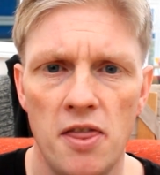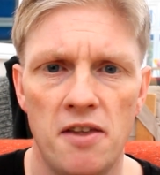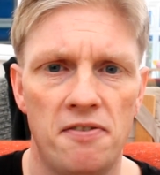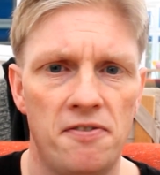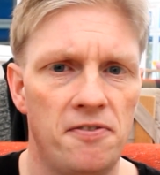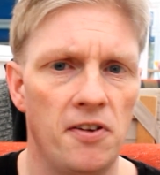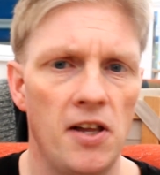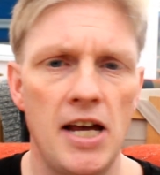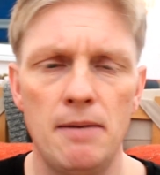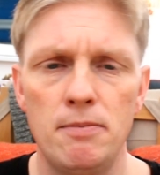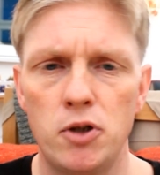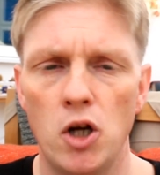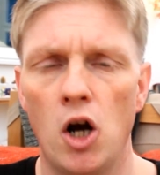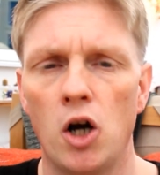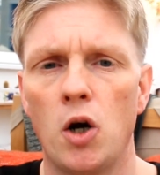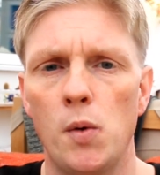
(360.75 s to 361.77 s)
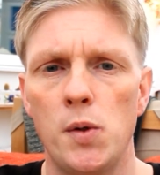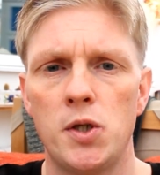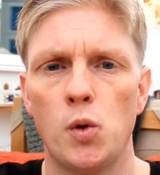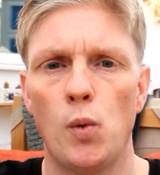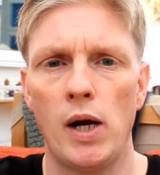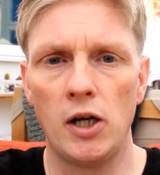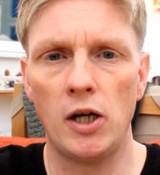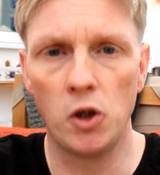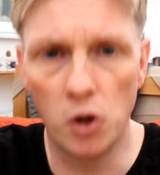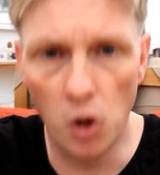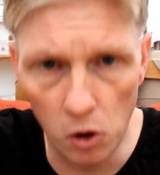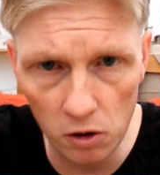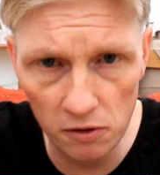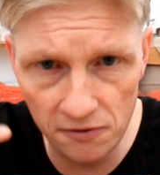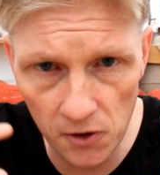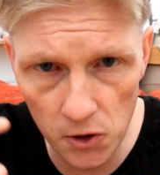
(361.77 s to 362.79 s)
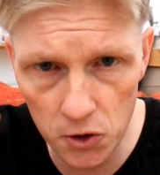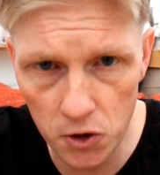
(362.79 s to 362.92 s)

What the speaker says: the flames are going to engulf